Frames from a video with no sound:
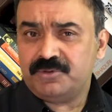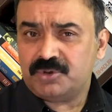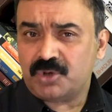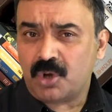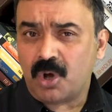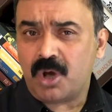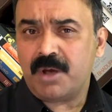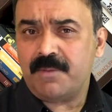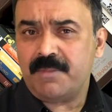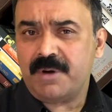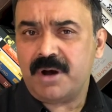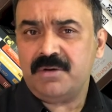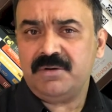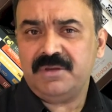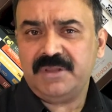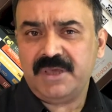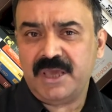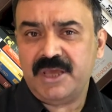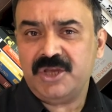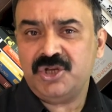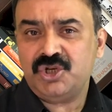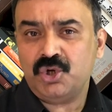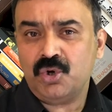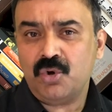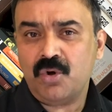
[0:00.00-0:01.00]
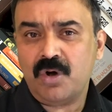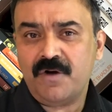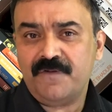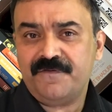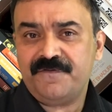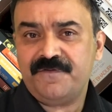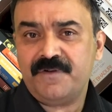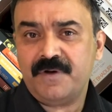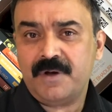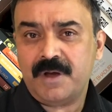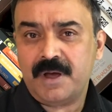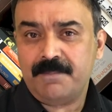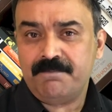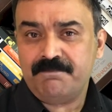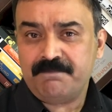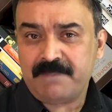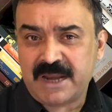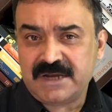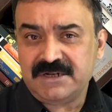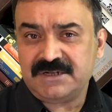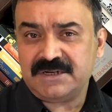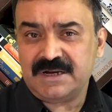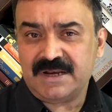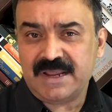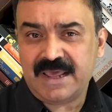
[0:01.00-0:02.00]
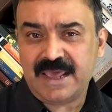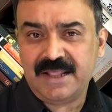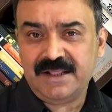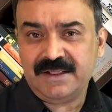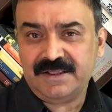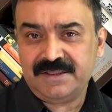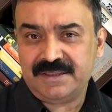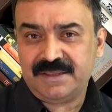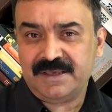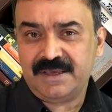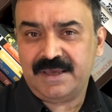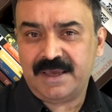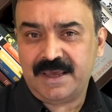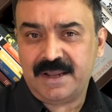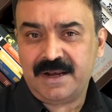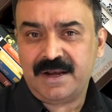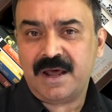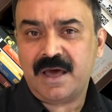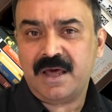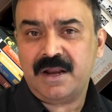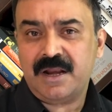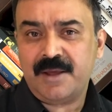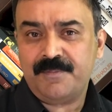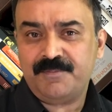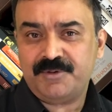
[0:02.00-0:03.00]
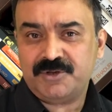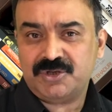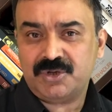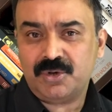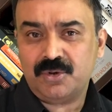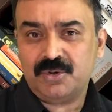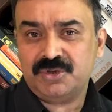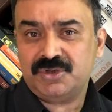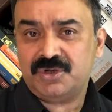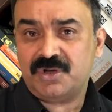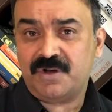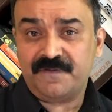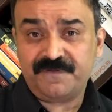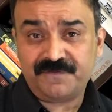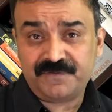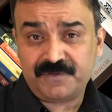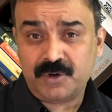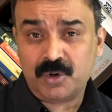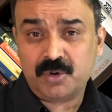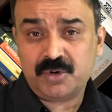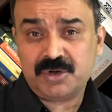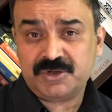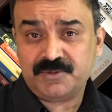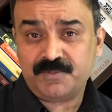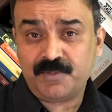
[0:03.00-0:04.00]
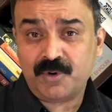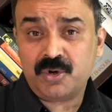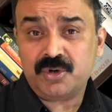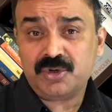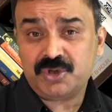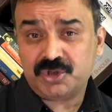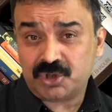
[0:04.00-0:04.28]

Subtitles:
talk about the issue of mental health in our episodes of Notice Board.